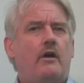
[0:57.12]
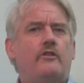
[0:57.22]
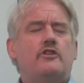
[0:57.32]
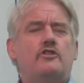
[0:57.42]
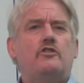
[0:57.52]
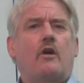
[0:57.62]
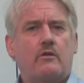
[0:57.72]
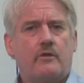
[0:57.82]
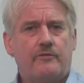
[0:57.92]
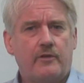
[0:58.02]
on the
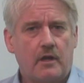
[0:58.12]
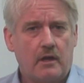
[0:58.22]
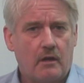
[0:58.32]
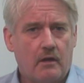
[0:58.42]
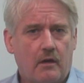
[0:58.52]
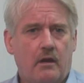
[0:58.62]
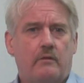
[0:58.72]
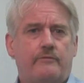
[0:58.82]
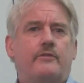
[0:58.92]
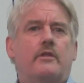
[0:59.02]
geography
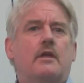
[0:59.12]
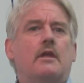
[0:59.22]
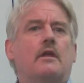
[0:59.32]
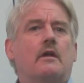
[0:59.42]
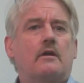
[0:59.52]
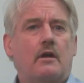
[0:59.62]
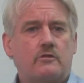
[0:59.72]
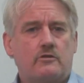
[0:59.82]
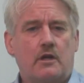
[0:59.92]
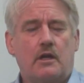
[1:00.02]
of the
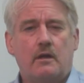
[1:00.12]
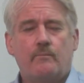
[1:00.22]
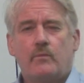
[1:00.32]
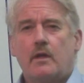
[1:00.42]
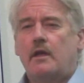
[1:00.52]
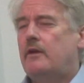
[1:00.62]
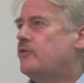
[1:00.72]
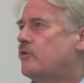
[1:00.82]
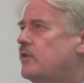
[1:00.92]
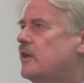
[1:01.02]
country. If
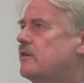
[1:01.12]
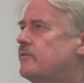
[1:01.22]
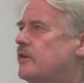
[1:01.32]
you think of